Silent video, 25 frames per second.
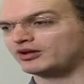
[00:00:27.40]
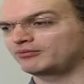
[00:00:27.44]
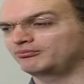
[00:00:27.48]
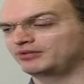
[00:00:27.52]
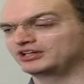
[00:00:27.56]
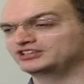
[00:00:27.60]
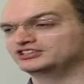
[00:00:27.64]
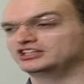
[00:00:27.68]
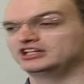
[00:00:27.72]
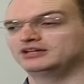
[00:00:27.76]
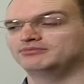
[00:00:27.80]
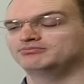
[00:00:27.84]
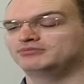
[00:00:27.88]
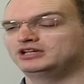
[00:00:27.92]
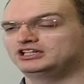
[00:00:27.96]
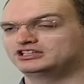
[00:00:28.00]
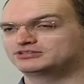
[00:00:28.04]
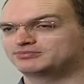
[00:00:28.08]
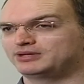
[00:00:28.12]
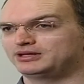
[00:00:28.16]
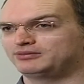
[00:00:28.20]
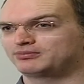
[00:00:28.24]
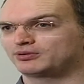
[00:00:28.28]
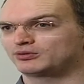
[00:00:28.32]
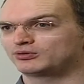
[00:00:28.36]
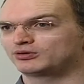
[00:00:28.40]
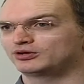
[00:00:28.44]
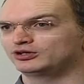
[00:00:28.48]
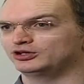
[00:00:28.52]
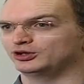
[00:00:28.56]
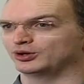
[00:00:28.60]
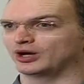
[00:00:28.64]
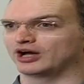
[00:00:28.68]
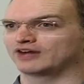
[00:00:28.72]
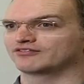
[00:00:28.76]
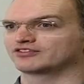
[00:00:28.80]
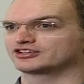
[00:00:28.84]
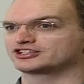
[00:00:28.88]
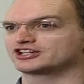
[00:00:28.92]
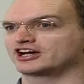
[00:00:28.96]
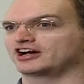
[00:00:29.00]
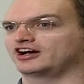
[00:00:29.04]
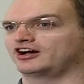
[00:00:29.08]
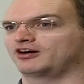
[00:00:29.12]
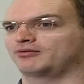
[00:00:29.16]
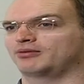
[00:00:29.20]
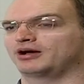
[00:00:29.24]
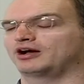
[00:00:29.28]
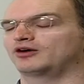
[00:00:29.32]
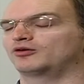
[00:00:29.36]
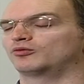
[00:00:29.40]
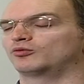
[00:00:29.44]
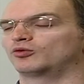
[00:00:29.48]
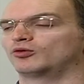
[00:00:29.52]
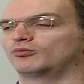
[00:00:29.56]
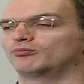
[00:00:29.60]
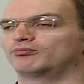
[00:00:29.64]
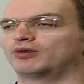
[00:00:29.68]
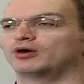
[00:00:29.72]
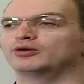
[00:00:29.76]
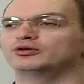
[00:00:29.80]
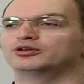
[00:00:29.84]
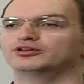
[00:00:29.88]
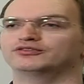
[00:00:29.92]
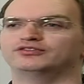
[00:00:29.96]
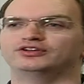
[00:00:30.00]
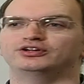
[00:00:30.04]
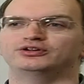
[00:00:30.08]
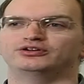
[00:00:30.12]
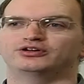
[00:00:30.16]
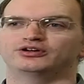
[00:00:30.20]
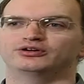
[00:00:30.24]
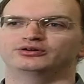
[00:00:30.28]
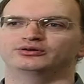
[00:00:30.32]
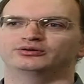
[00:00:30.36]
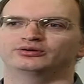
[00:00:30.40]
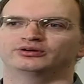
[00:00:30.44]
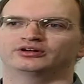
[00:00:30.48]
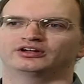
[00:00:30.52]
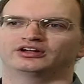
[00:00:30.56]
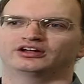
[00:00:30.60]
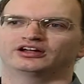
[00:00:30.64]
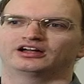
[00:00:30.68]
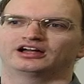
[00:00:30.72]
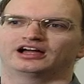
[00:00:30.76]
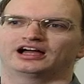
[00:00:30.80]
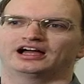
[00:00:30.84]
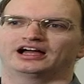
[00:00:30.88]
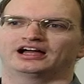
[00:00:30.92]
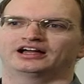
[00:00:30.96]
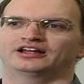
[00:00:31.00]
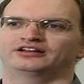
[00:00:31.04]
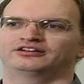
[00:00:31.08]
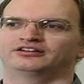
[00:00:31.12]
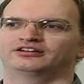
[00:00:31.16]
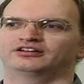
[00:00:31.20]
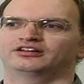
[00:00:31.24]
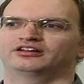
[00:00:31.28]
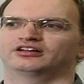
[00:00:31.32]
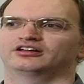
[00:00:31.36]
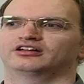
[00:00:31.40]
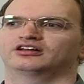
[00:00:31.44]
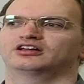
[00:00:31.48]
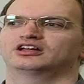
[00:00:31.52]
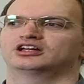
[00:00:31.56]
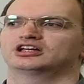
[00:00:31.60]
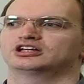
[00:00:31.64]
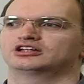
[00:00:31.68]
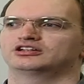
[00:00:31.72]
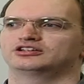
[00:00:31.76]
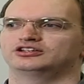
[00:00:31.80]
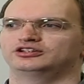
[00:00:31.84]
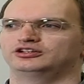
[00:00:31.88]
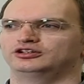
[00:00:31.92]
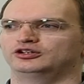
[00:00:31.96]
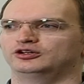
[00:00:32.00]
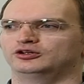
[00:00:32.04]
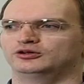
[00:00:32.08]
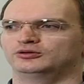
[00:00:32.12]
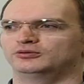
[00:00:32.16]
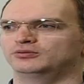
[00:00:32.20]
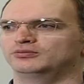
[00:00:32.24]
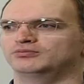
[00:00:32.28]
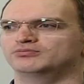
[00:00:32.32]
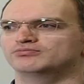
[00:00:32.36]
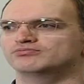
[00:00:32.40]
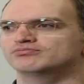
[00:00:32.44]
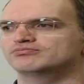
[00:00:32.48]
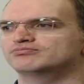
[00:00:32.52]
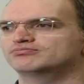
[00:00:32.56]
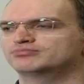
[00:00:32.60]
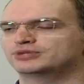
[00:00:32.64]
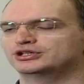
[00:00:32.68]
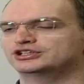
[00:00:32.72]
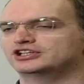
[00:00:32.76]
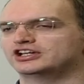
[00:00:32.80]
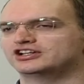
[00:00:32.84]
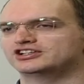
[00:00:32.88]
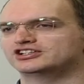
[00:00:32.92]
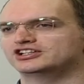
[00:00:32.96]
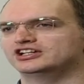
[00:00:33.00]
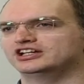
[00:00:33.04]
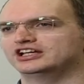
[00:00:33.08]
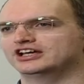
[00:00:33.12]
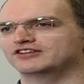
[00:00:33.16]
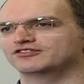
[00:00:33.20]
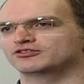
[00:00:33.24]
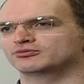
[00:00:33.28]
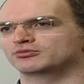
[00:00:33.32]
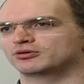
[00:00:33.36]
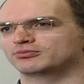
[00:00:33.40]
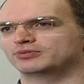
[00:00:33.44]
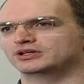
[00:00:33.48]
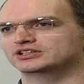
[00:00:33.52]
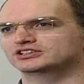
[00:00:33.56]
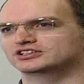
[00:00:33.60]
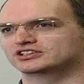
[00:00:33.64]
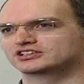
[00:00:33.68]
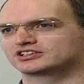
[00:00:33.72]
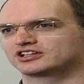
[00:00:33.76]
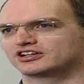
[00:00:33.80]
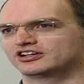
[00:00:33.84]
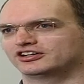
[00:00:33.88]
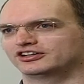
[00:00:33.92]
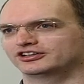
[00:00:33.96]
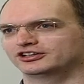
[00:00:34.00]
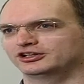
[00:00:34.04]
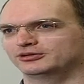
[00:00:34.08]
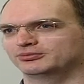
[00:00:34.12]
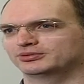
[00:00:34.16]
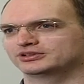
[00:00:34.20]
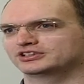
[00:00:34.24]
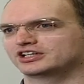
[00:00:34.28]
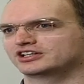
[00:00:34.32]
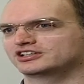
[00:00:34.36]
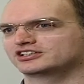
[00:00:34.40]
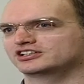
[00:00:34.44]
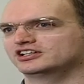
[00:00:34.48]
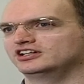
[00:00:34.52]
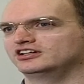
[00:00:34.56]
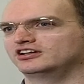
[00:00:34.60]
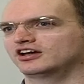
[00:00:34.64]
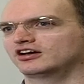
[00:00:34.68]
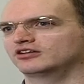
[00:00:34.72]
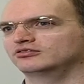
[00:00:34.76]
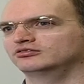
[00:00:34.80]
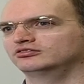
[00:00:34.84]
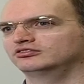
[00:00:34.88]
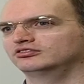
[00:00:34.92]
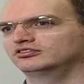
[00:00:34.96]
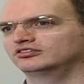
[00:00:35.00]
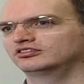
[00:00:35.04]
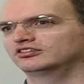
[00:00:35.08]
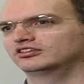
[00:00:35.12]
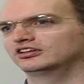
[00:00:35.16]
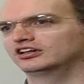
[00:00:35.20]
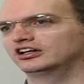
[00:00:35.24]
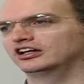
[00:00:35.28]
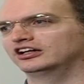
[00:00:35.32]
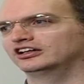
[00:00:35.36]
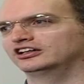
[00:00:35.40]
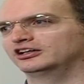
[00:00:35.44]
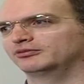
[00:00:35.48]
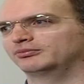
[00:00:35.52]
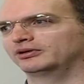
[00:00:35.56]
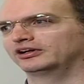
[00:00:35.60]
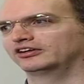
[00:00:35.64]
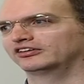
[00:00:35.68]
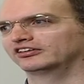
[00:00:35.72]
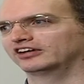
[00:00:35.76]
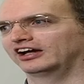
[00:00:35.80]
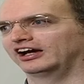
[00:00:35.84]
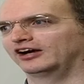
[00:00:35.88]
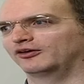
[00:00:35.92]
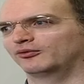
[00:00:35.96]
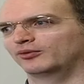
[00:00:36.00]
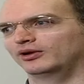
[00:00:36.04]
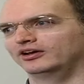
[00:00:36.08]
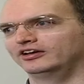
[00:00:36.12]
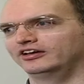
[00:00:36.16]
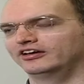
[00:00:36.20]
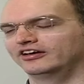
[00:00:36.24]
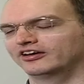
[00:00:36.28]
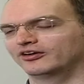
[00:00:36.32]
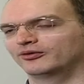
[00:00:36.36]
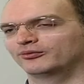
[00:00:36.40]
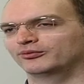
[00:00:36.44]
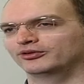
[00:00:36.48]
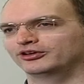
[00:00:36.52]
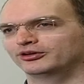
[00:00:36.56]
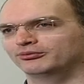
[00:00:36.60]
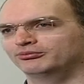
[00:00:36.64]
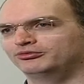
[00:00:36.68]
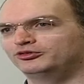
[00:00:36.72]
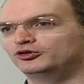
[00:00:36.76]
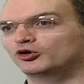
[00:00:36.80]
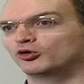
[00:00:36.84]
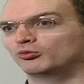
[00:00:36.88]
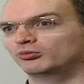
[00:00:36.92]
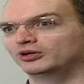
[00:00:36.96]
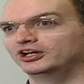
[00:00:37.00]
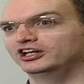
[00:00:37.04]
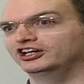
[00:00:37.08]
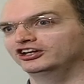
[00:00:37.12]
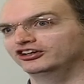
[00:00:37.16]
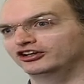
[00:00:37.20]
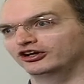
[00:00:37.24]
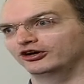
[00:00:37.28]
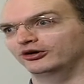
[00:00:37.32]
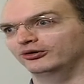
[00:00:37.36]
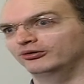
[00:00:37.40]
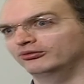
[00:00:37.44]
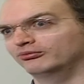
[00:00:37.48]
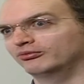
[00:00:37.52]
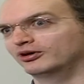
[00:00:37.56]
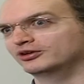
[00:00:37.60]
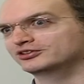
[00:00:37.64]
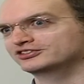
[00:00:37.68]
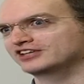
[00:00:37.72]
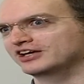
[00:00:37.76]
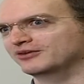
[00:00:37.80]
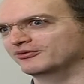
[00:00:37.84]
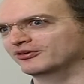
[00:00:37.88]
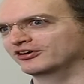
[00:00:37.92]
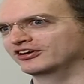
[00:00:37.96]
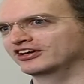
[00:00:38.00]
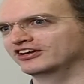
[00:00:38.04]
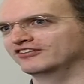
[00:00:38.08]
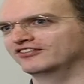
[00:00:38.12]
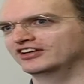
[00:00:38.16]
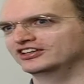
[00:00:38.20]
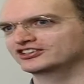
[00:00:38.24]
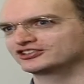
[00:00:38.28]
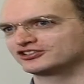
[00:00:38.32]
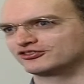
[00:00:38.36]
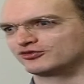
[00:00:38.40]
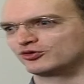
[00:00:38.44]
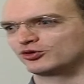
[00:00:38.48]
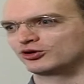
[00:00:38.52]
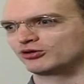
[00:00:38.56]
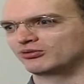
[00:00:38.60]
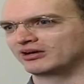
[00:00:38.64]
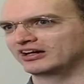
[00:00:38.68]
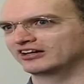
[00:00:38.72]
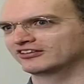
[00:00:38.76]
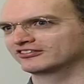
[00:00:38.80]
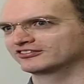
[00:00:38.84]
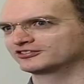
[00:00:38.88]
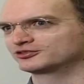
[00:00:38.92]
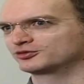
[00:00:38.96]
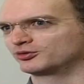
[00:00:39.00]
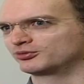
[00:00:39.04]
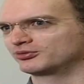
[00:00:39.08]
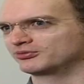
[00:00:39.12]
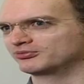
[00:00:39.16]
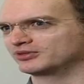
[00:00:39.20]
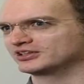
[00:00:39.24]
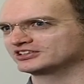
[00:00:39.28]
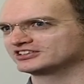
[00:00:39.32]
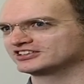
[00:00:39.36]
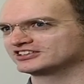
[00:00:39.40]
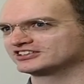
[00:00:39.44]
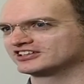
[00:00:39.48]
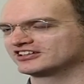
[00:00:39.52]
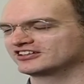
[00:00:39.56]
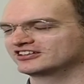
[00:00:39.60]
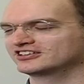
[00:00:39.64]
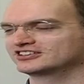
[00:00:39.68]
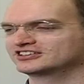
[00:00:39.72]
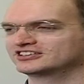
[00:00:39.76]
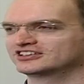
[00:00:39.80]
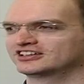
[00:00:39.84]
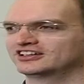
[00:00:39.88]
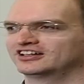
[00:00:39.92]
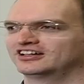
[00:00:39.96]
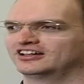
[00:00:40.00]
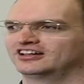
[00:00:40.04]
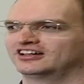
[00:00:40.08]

basically meet people, you have a chat about what both of you do, and you potentially give them a business card, you potentially don't, depending on how well you get on with them. Normally you do. Most networking events are all about swapping business cards.